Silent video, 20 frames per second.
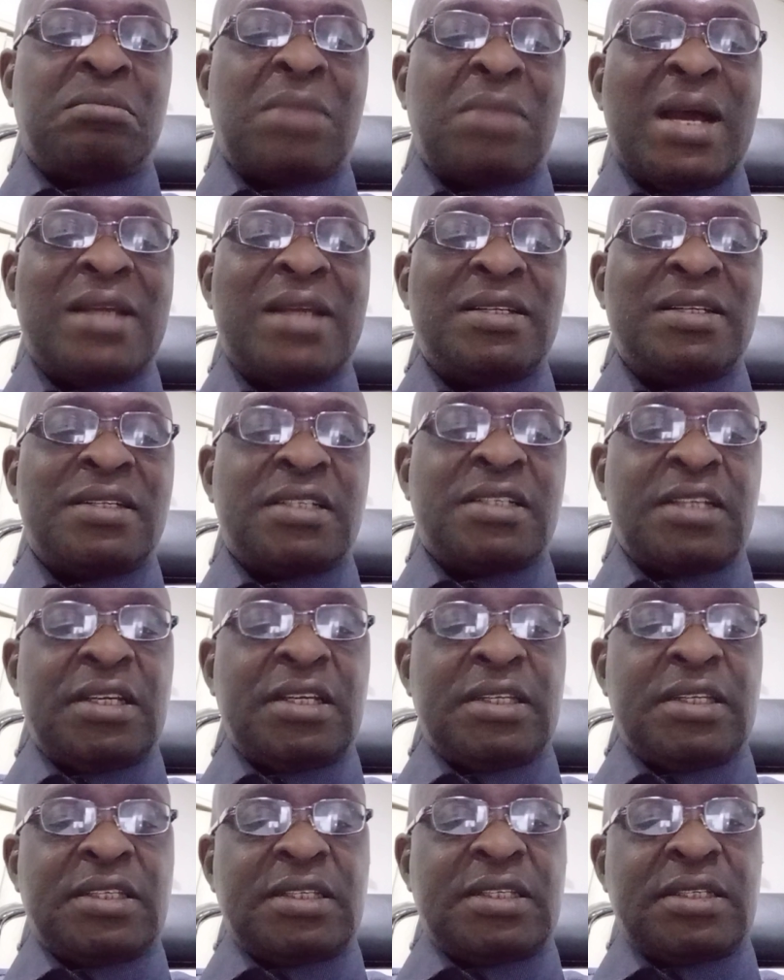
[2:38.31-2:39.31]

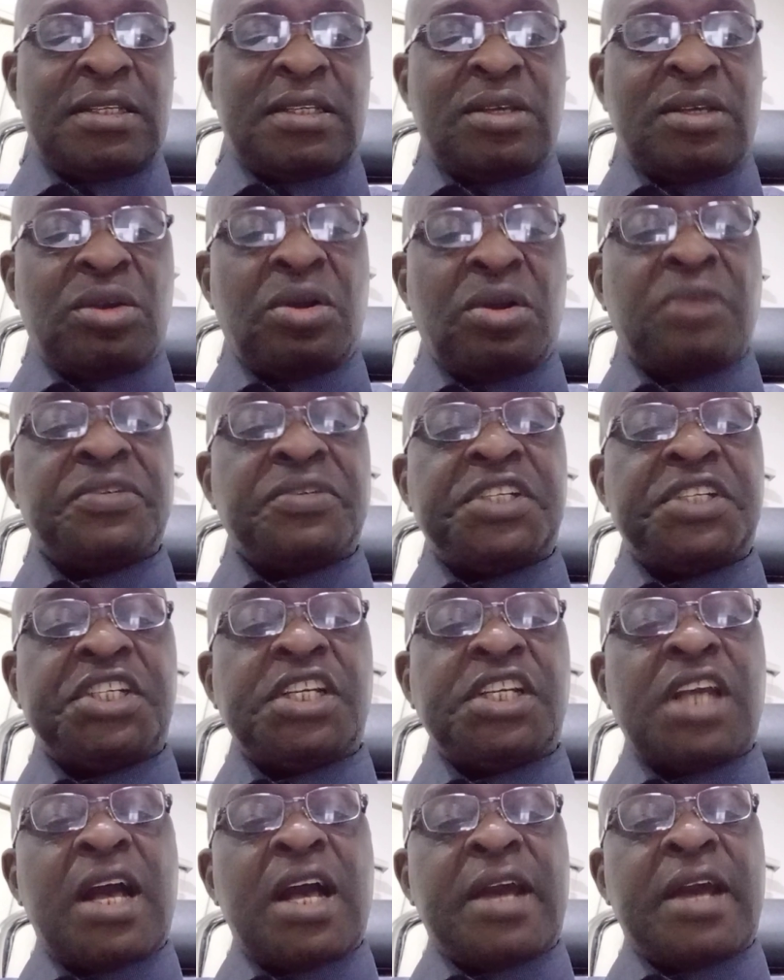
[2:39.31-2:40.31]
mindset of
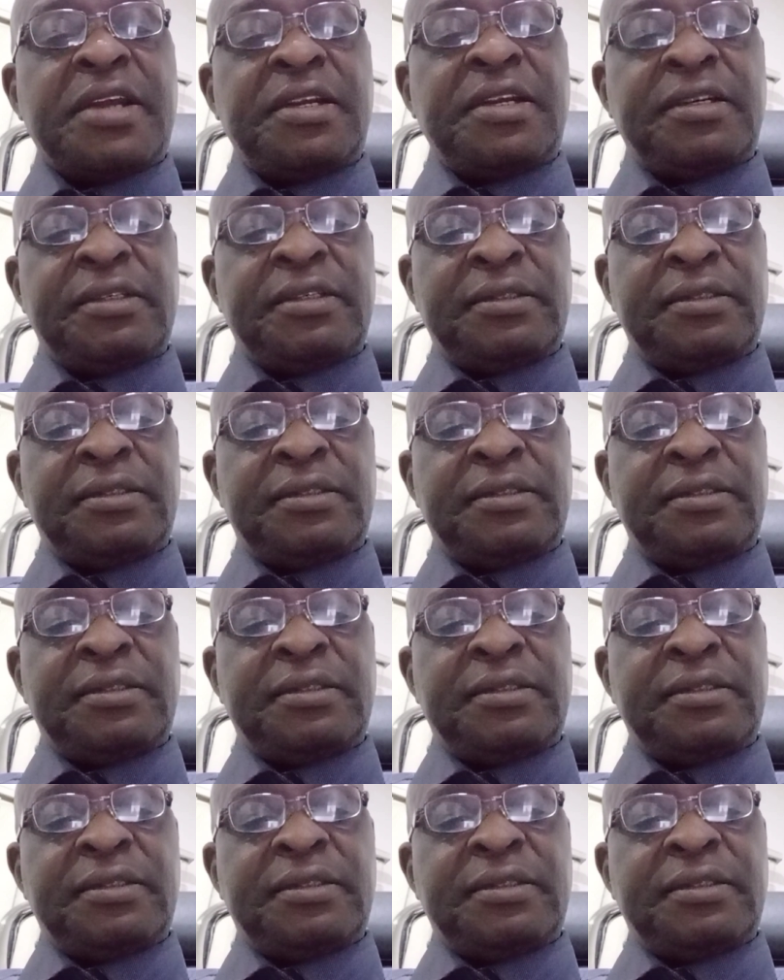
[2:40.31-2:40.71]
sharing.